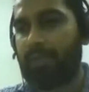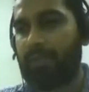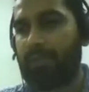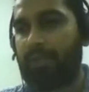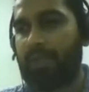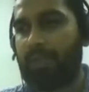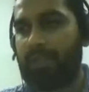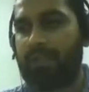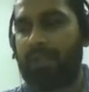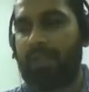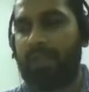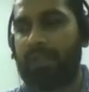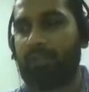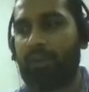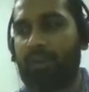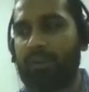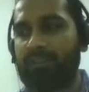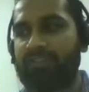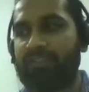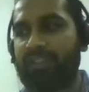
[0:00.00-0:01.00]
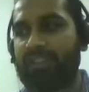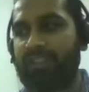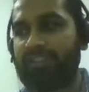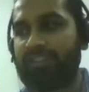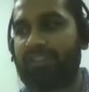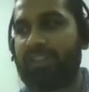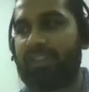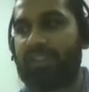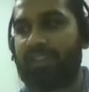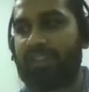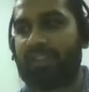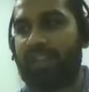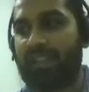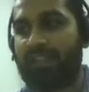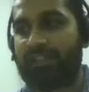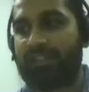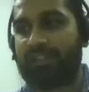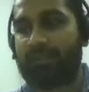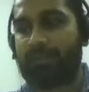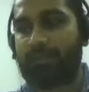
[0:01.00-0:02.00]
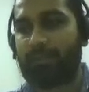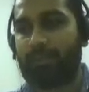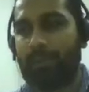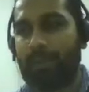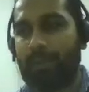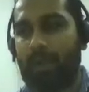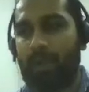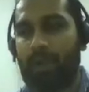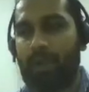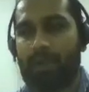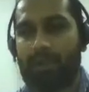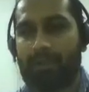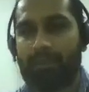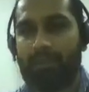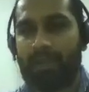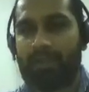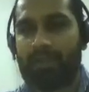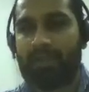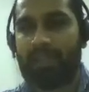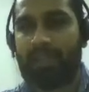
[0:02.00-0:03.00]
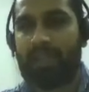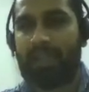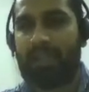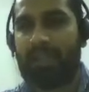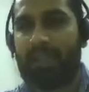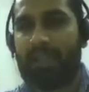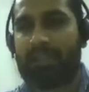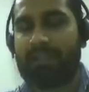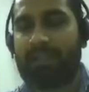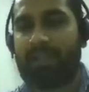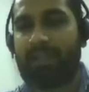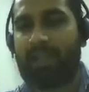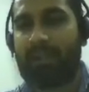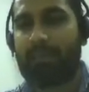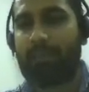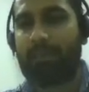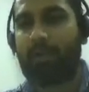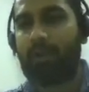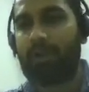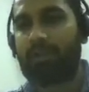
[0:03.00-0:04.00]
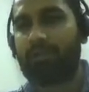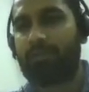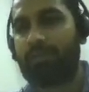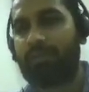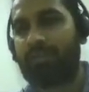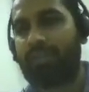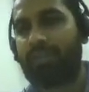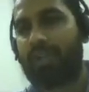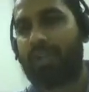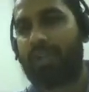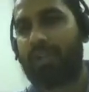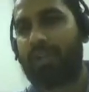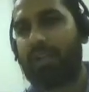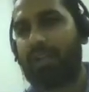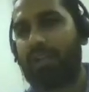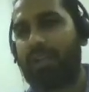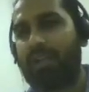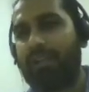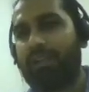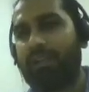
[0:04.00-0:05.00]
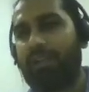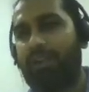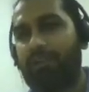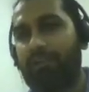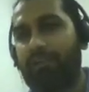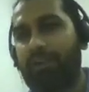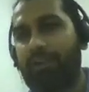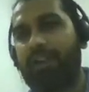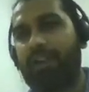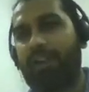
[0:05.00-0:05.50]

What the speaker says: they are not just the next block, but they are blocks which are referred